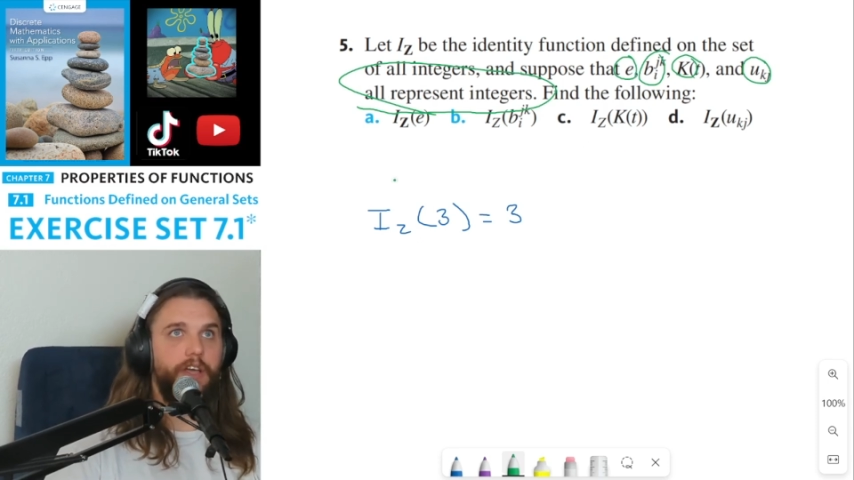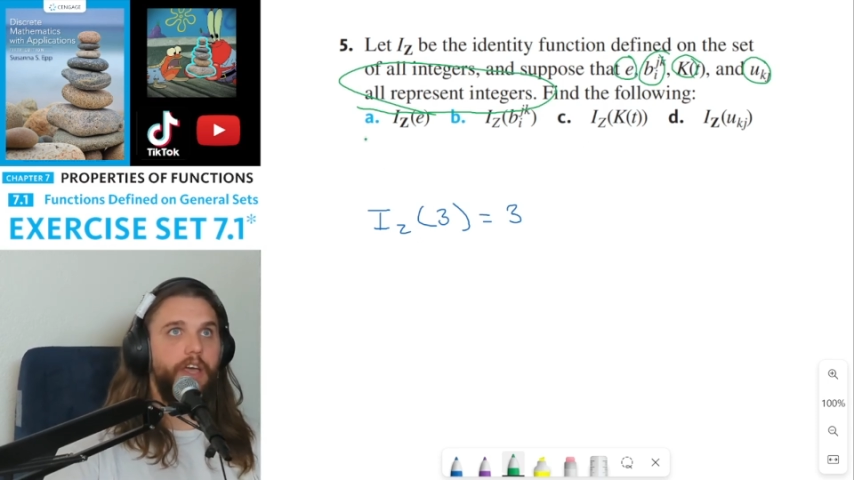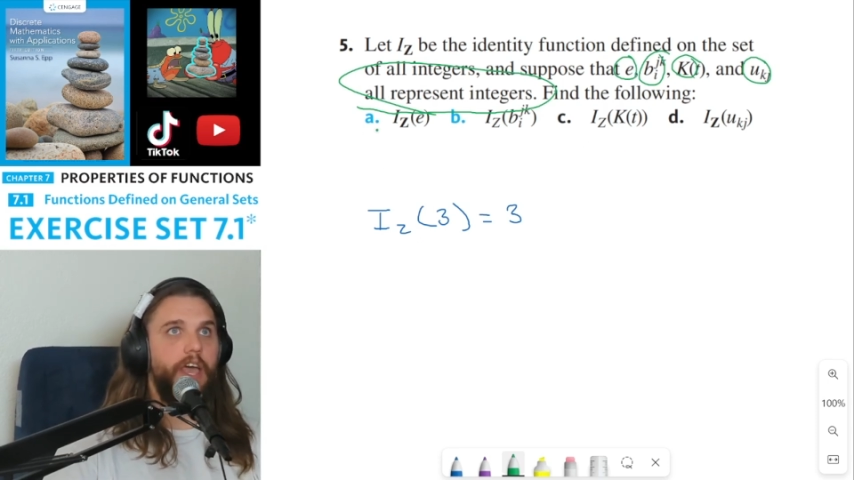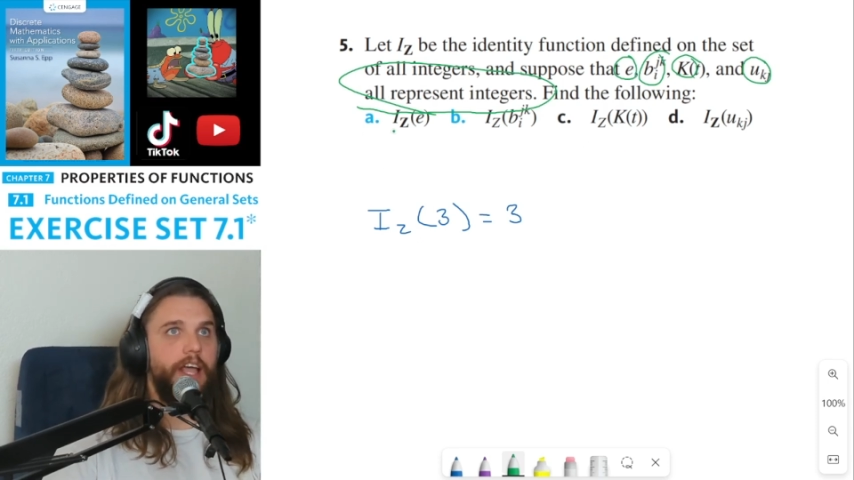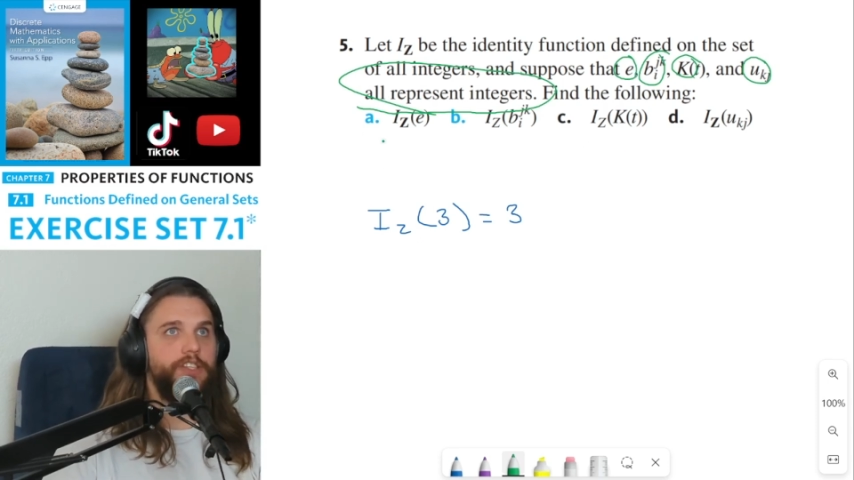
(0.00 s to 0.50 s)

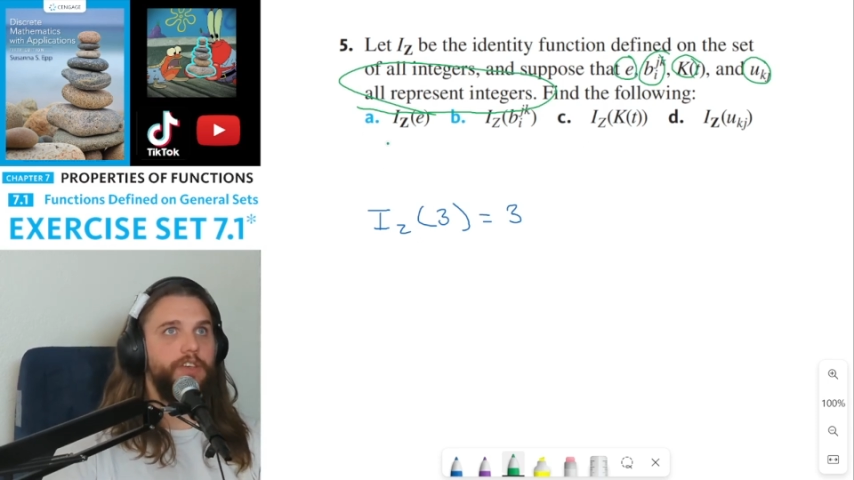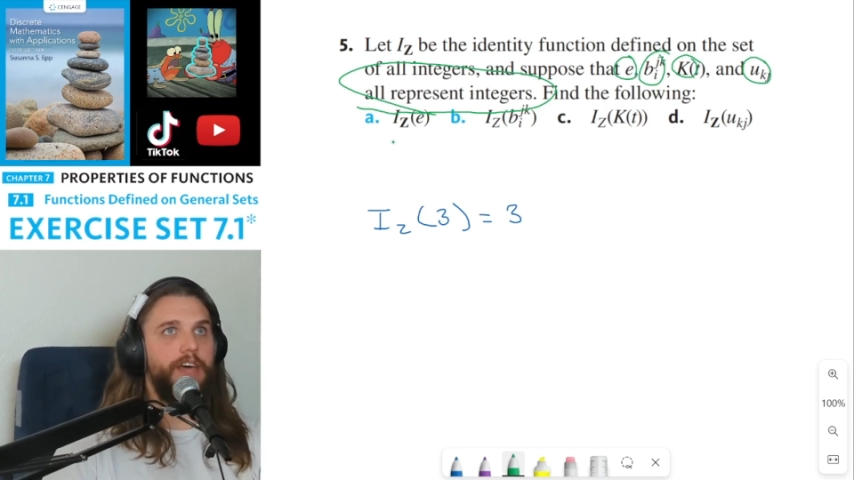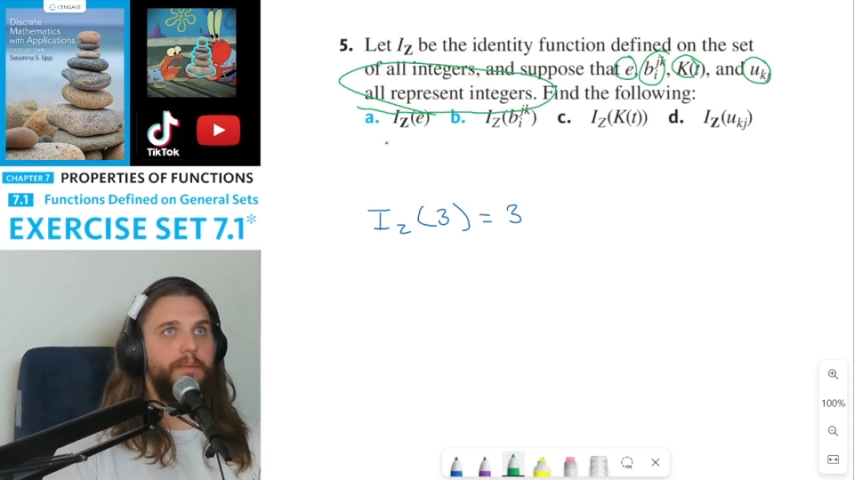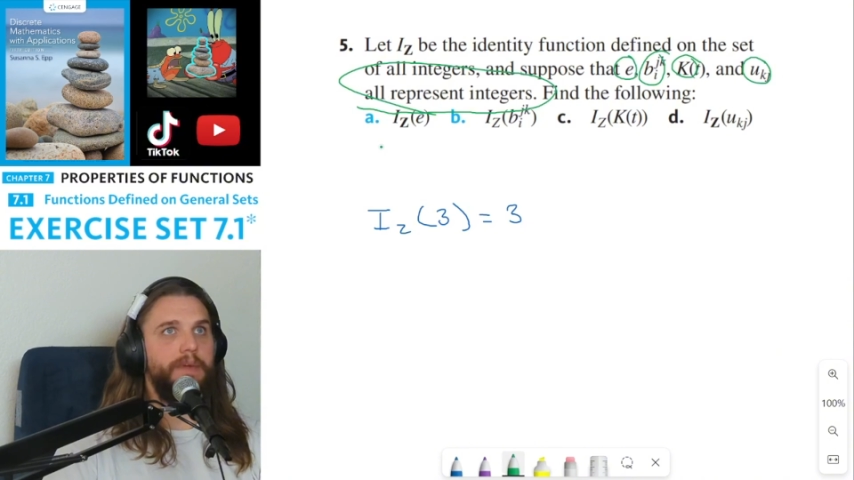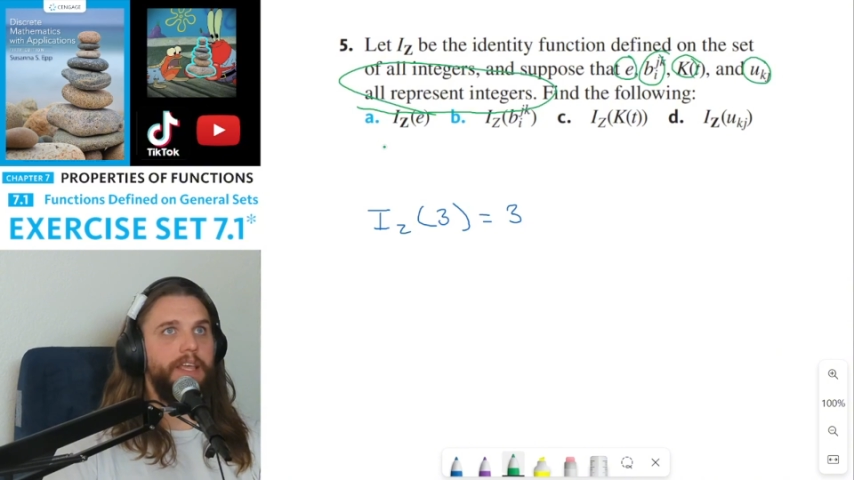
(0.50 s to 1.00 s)
And so
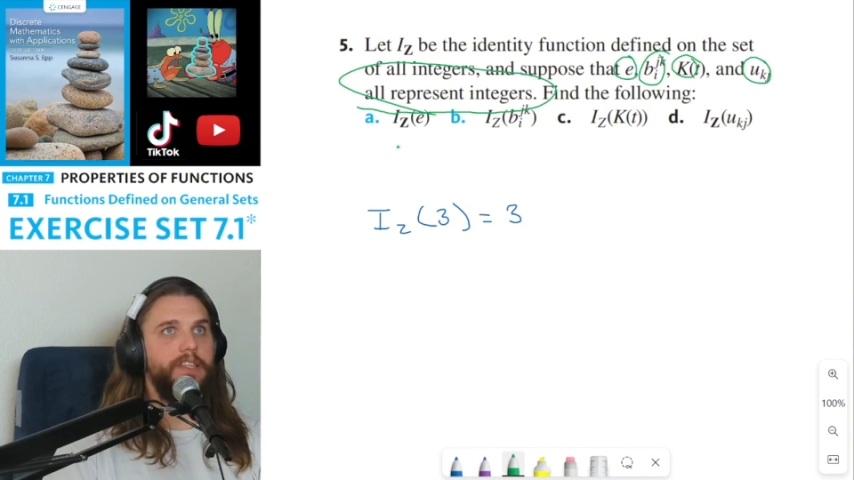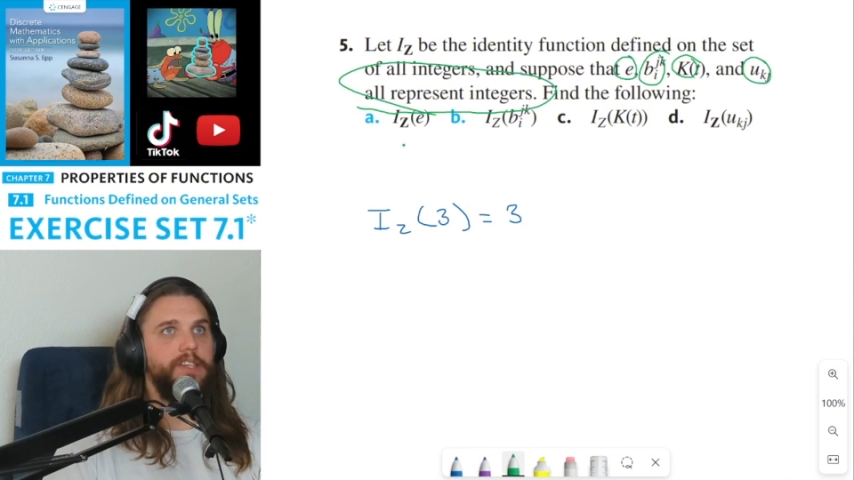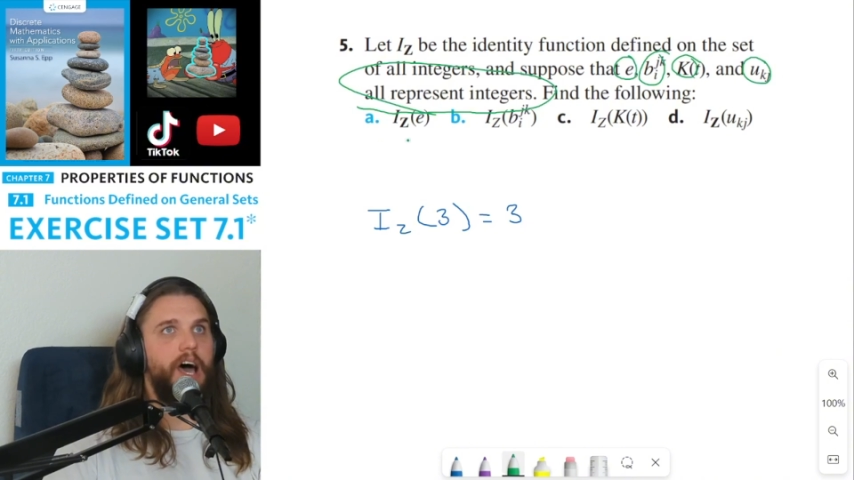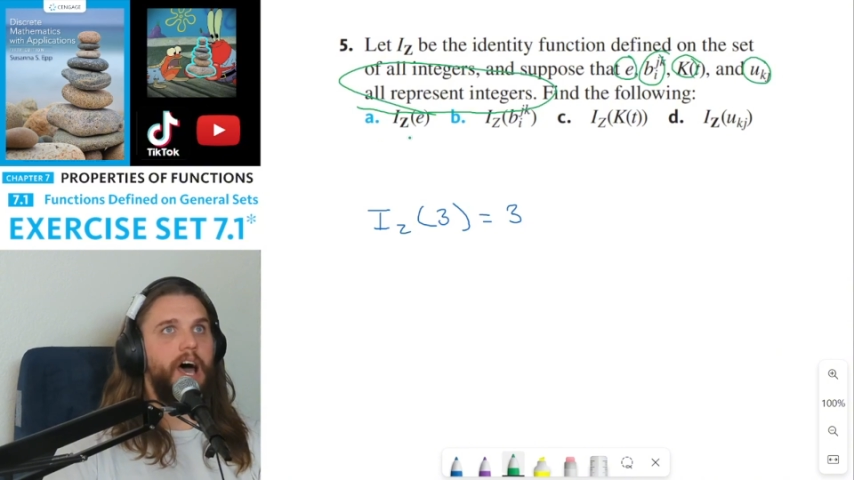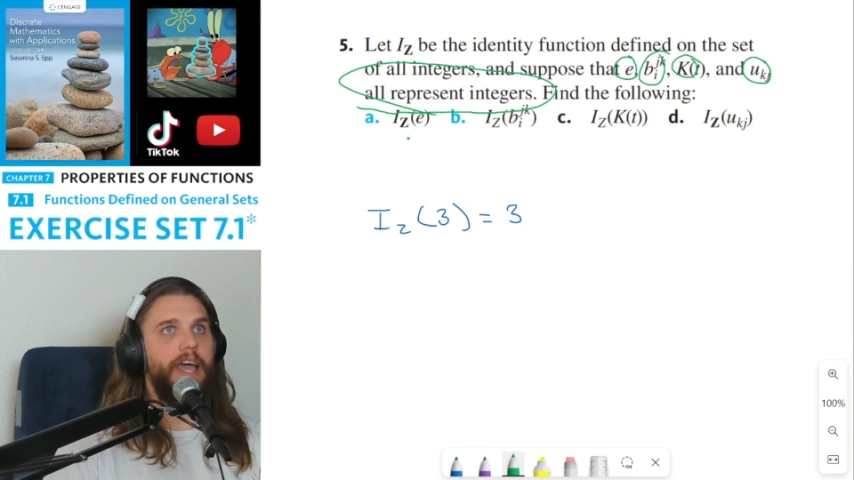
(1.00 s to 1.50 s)
that means
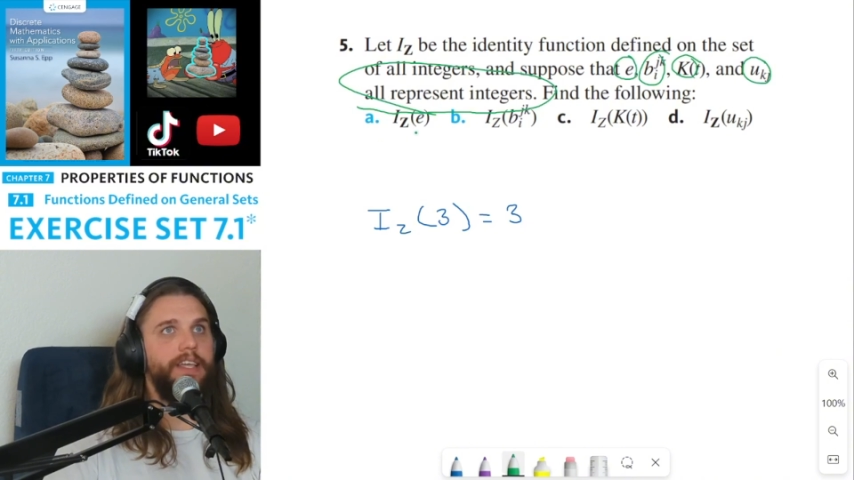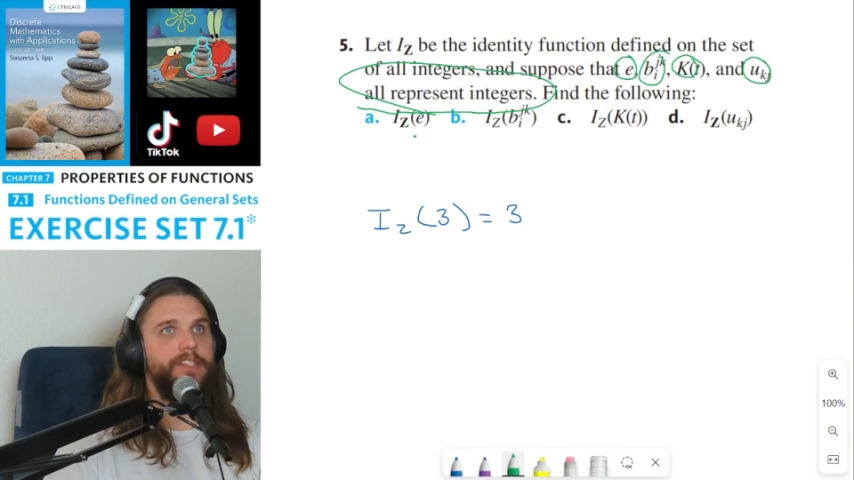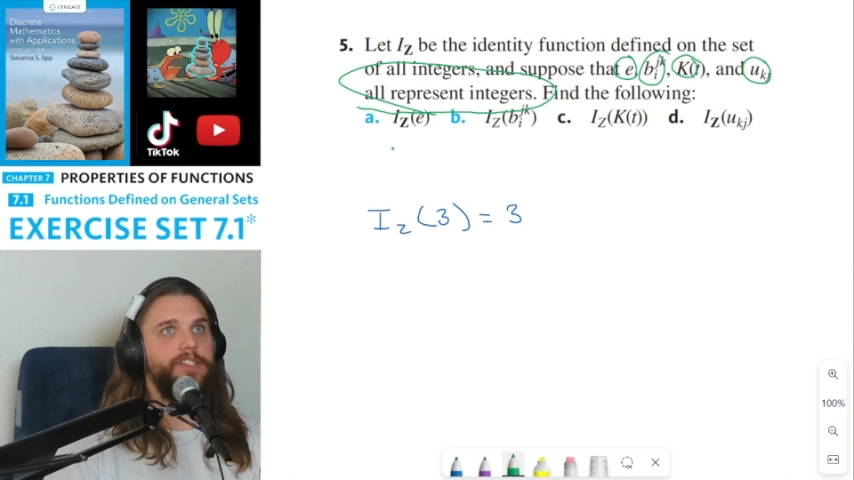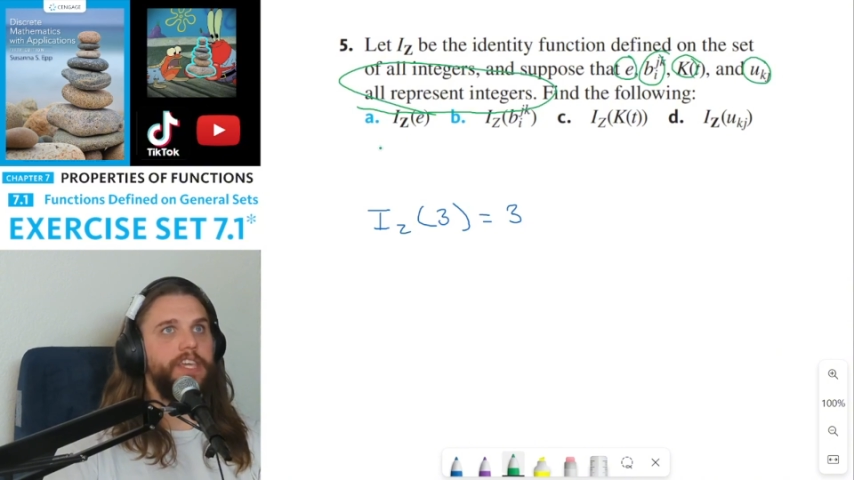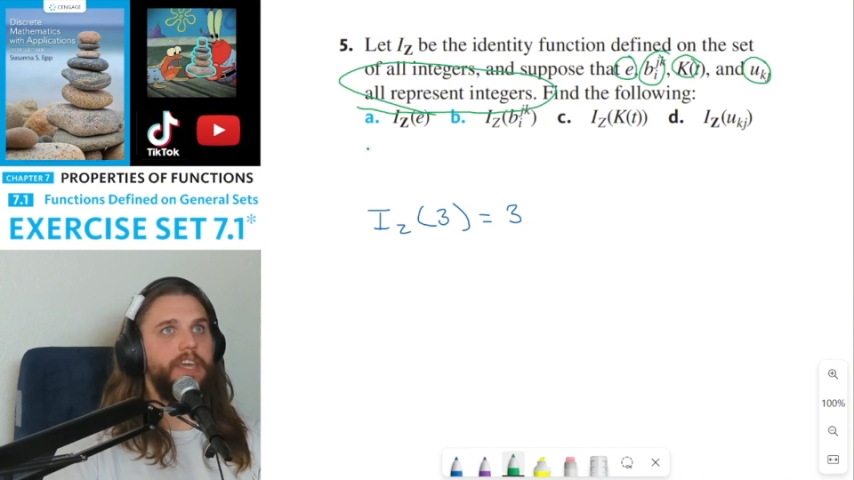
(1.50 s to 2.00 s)
Iz